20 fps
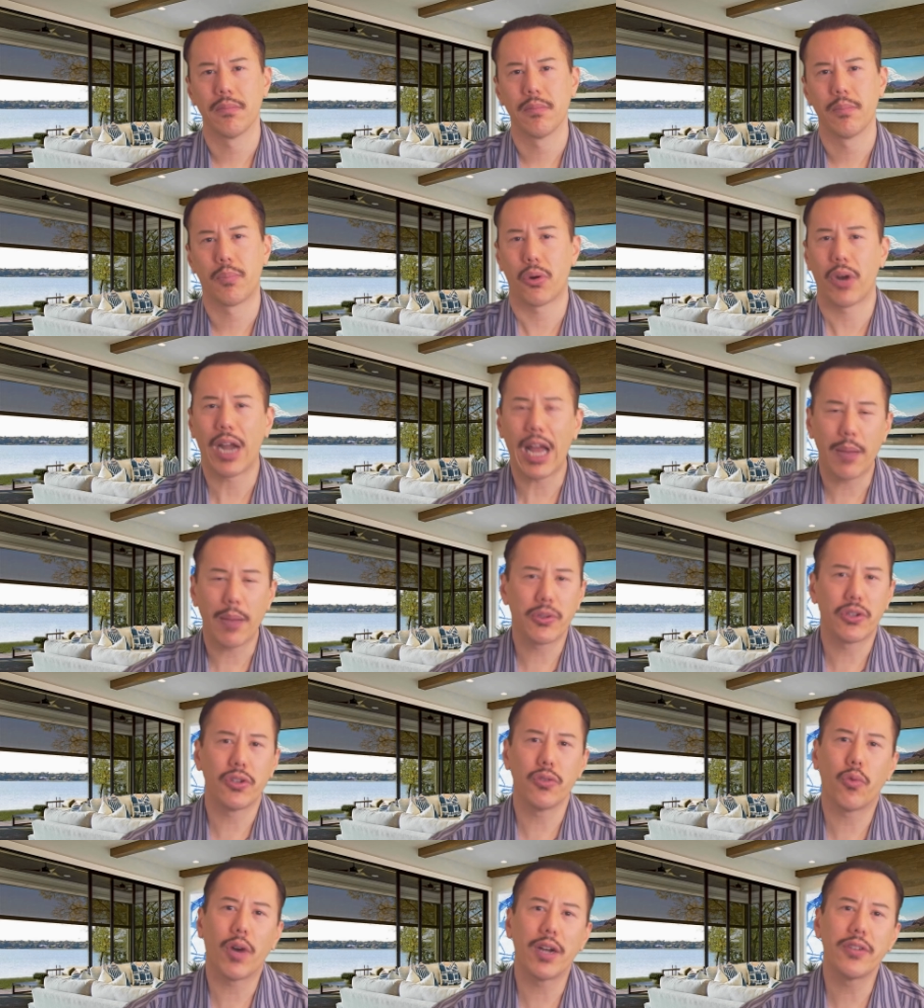
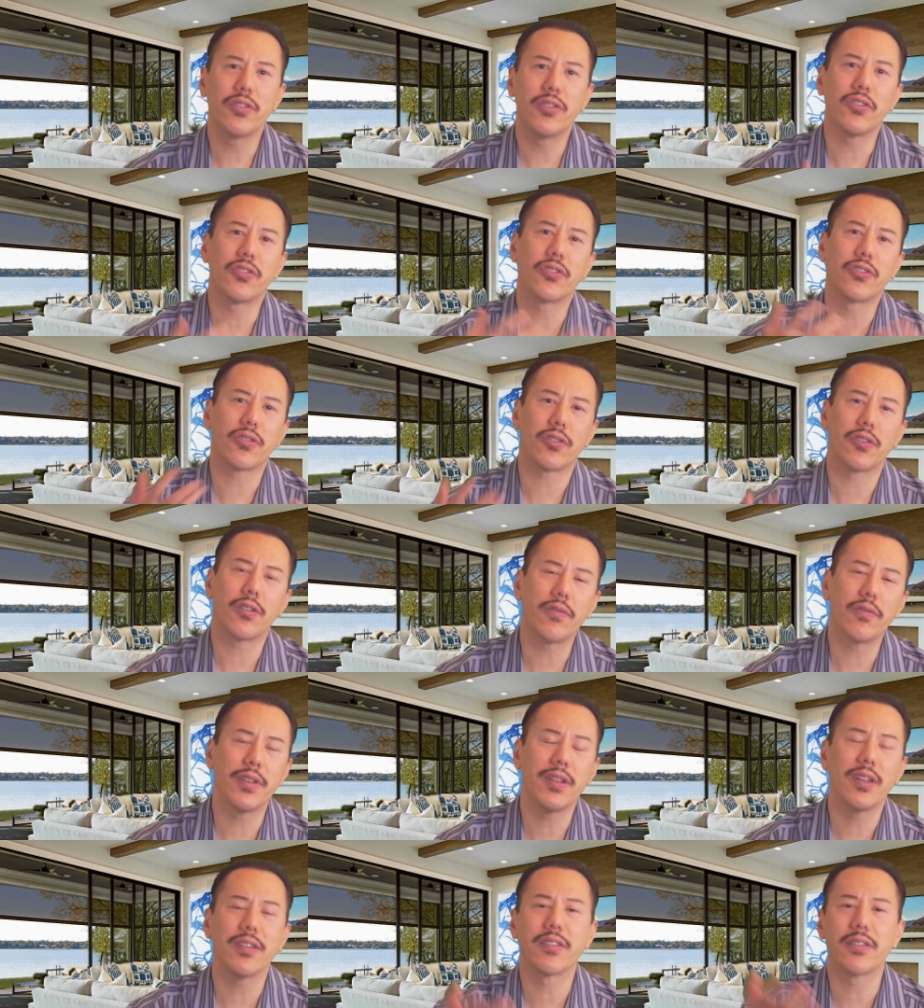Perhaps you want to
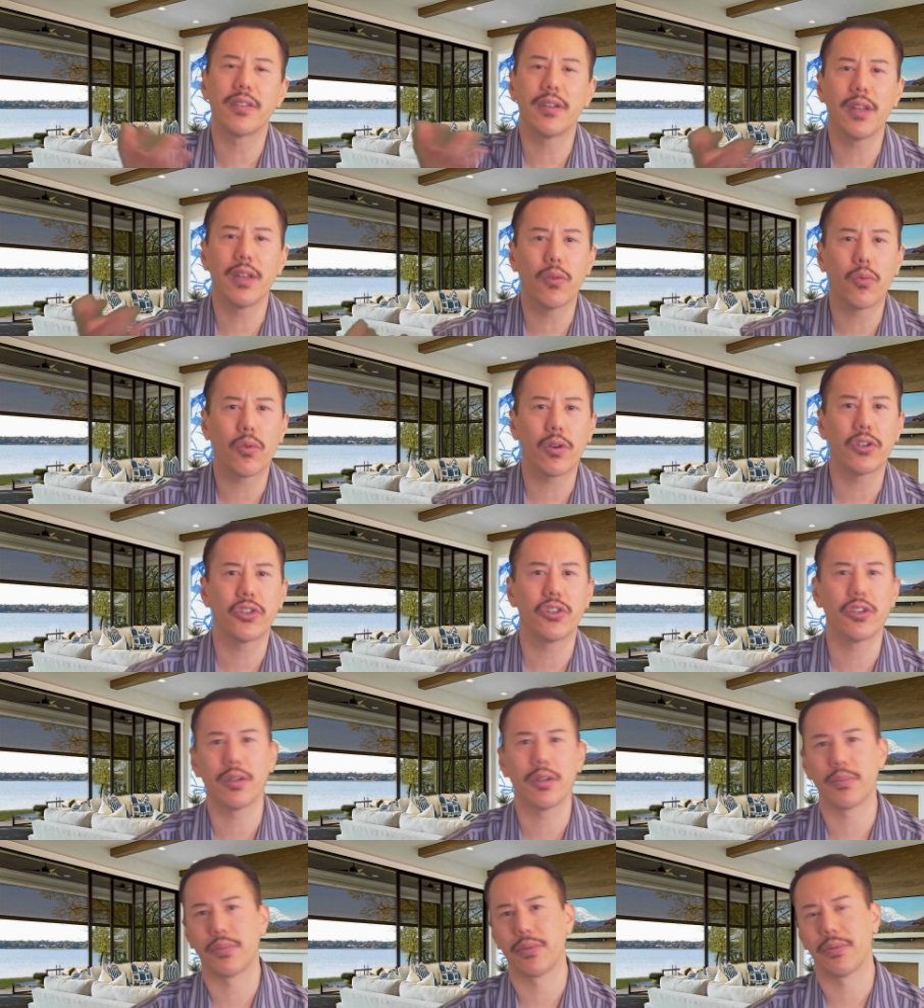serve in the Sunday
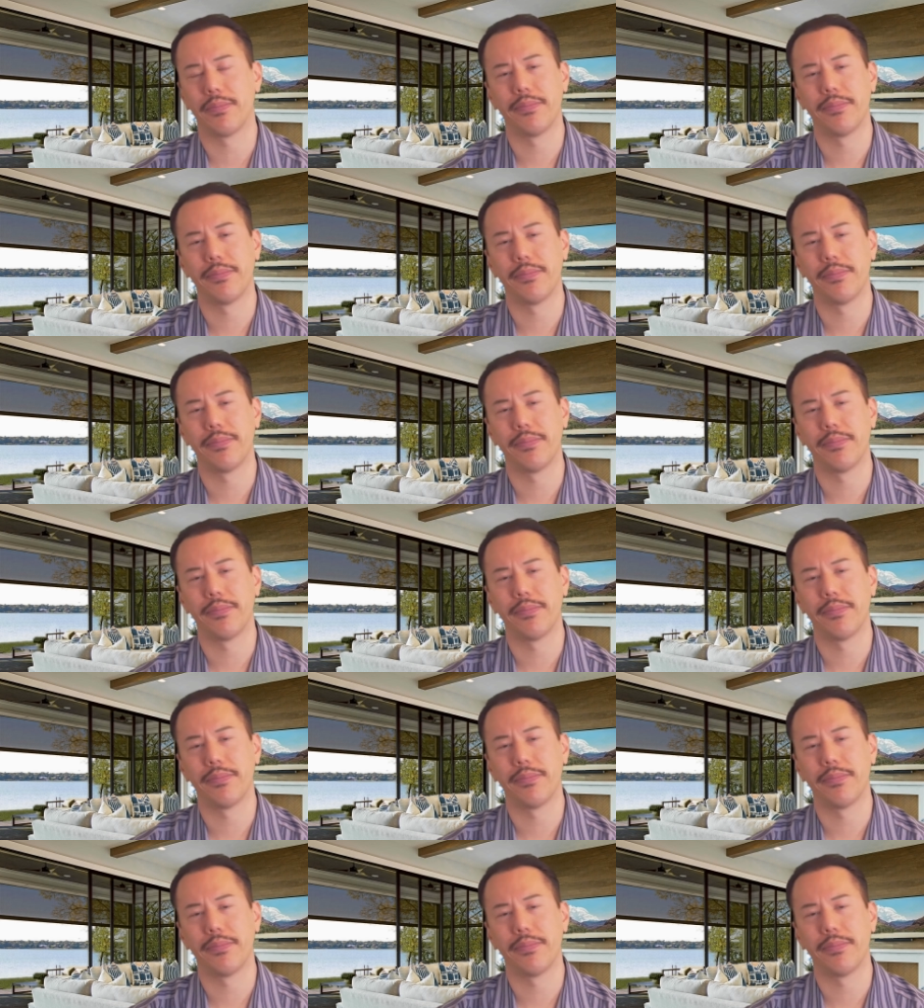worship.